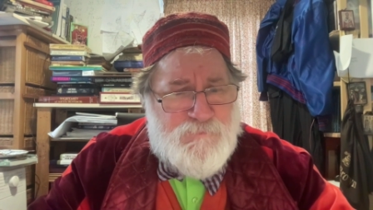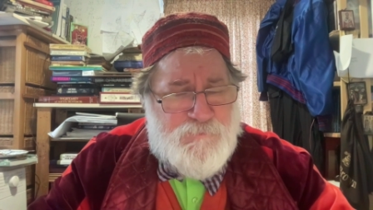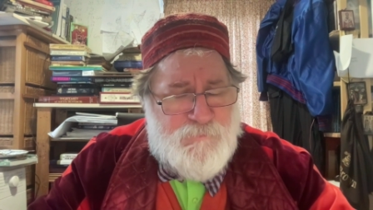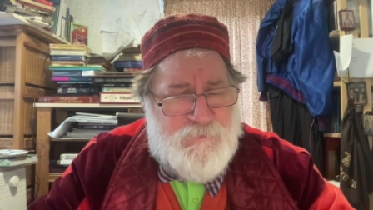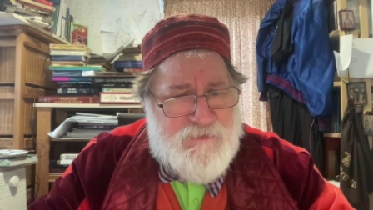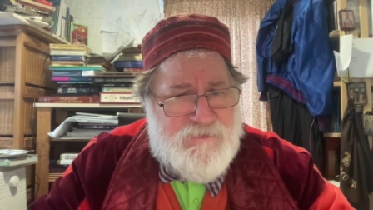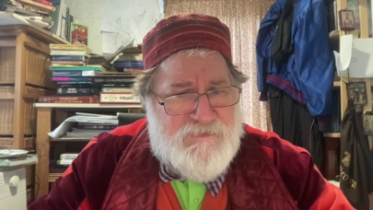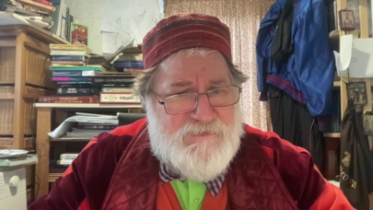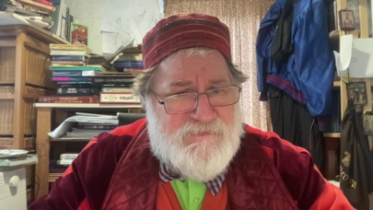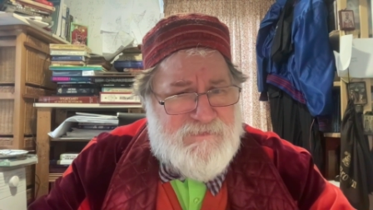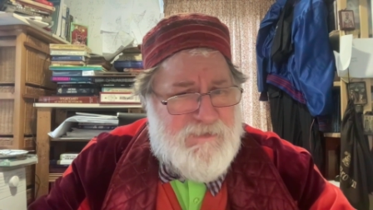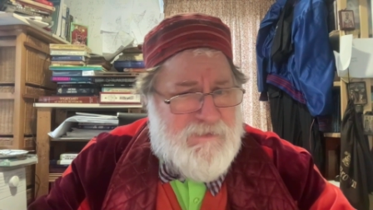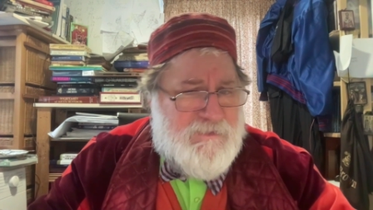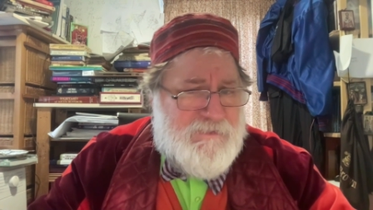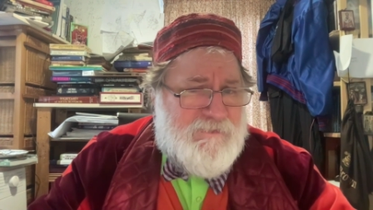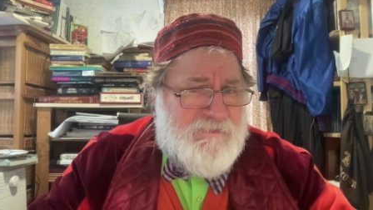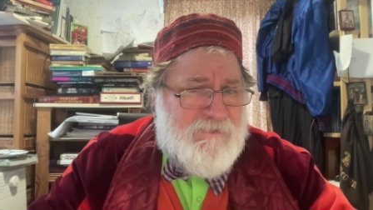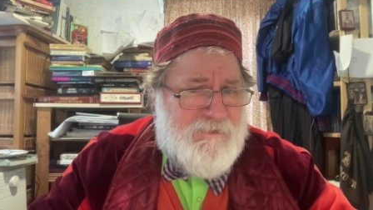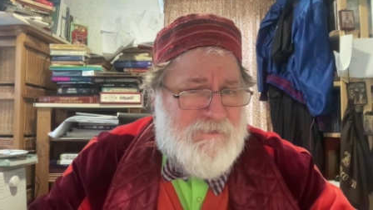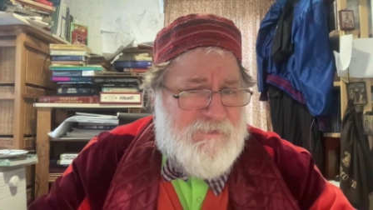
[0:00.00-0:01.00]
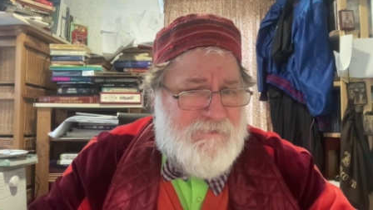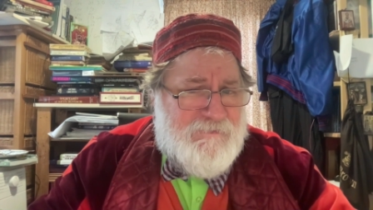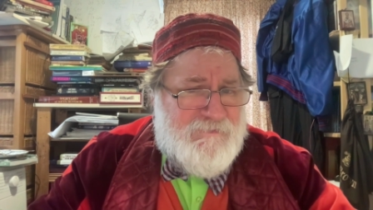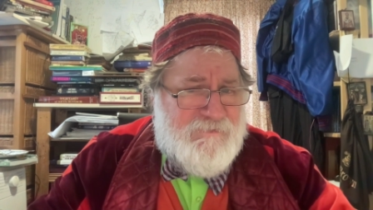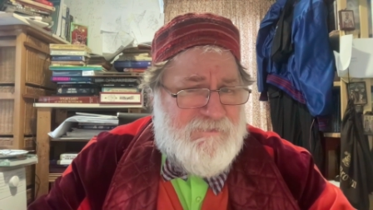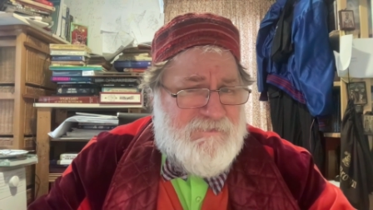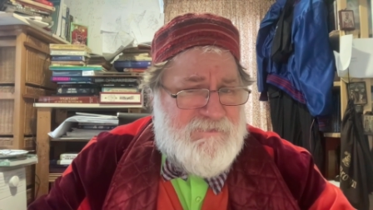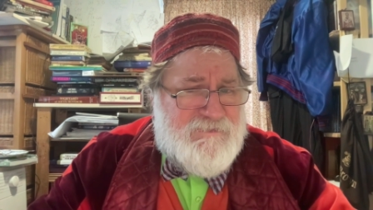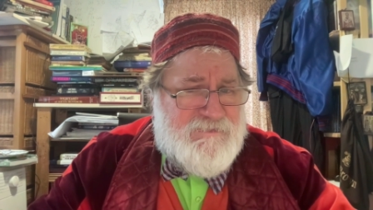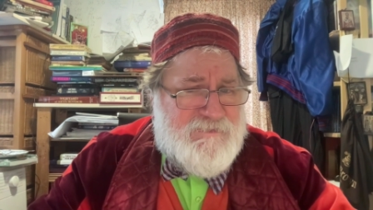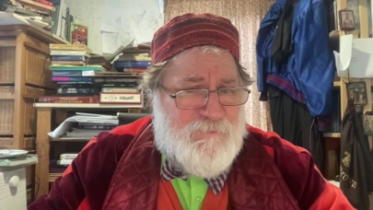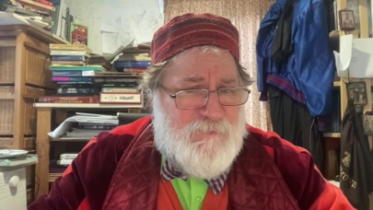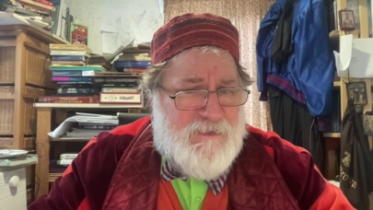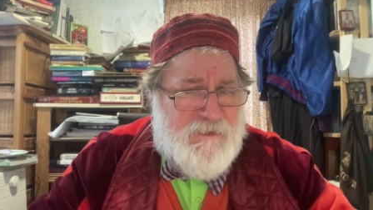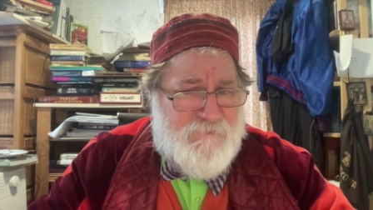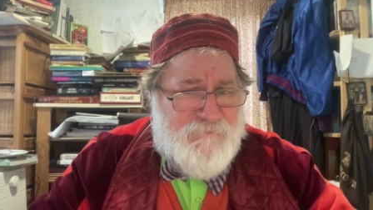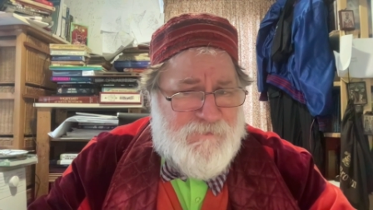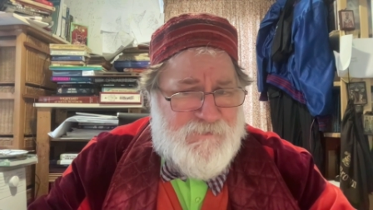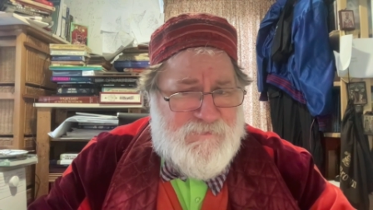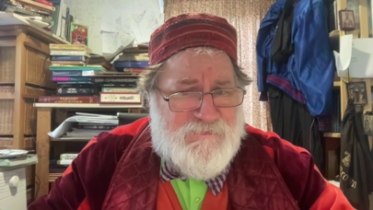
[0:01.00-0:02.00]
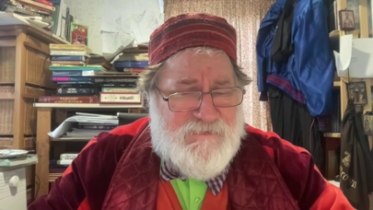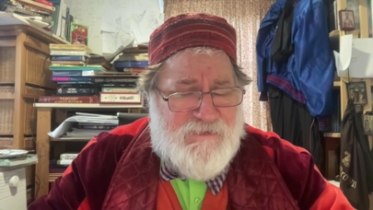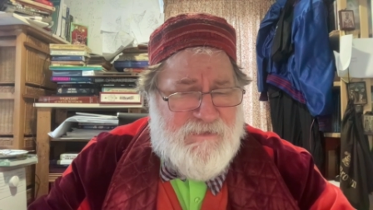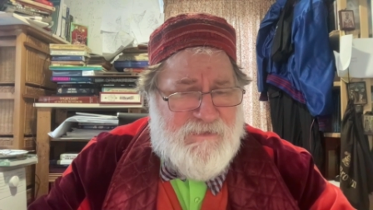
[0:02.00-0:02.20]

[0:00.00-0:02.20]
already said that it's irrelevant